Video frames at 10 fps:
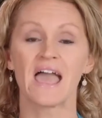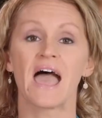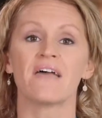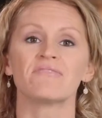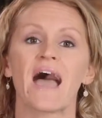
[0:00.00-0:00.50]

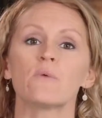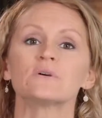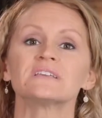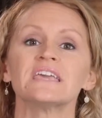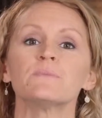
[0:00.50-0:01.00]
and that
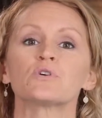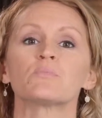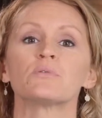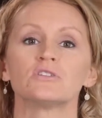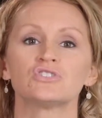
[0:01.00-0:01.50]
would keep your
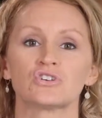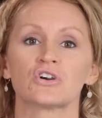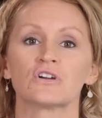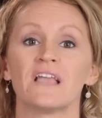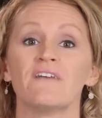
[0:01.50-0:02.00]
blood
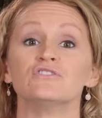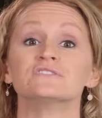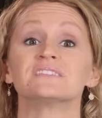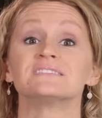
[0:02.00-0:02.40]
sugar levels